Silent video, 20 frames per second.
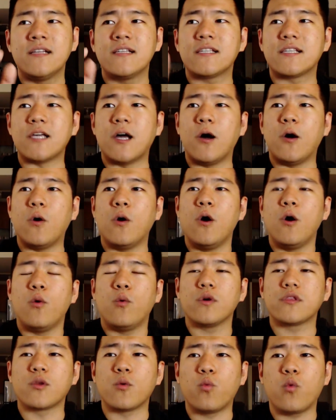
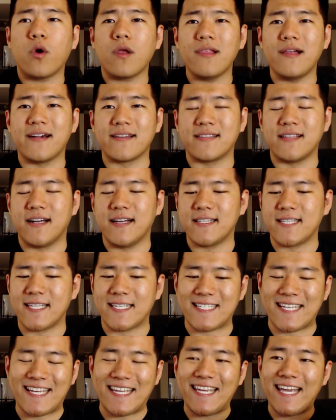So what the Warlock does
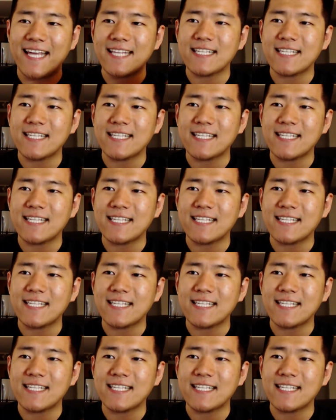is it